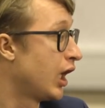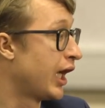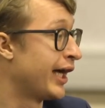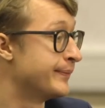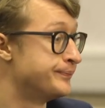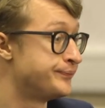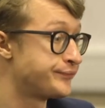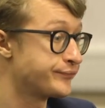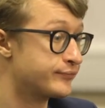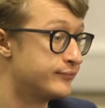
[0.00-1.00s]
Um,
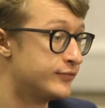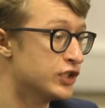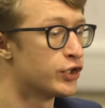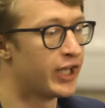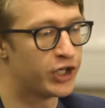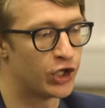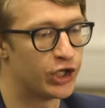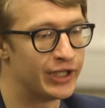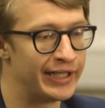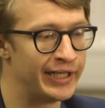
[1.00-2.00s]
so like
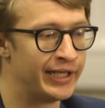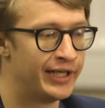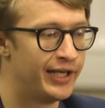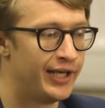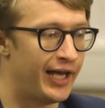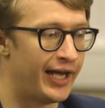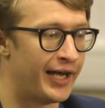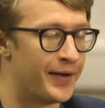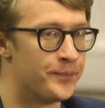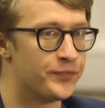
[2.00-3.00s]
currently,
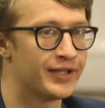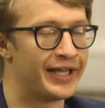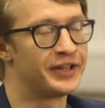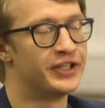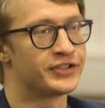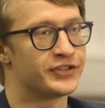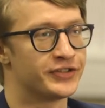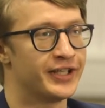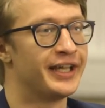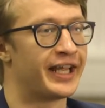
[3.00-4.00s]
um, like
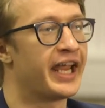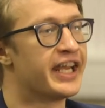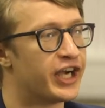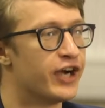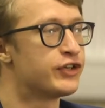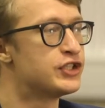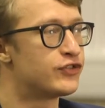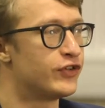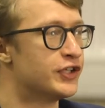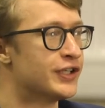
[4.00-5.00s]
this like AI
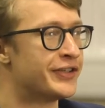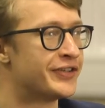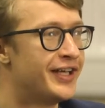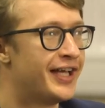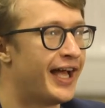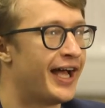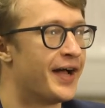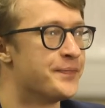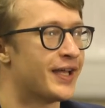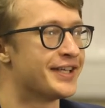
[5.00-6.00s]
governance field
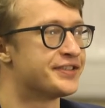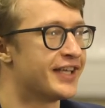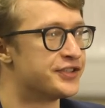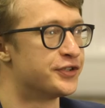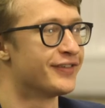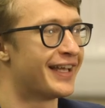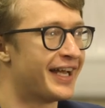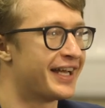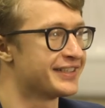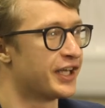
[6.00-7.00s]
um, as as sort of like
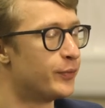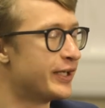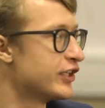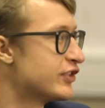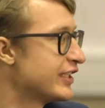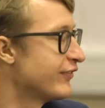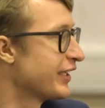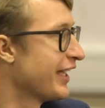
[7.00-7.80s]
I guess like we conceive it.